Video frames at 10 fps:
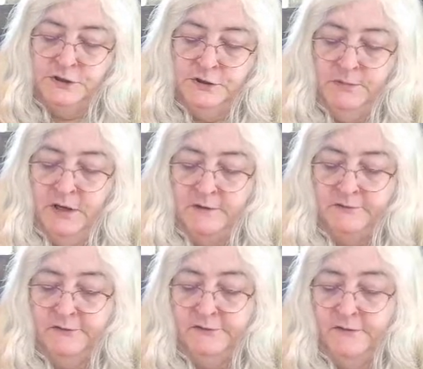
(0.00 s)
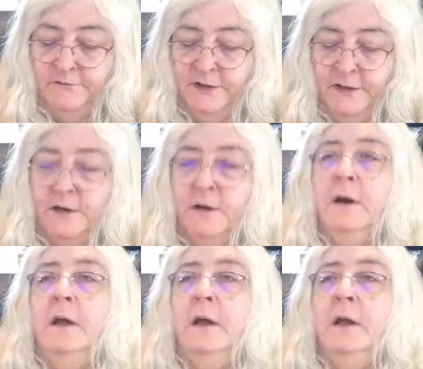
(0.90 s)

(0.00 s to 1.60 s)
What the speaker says: their boxes every year.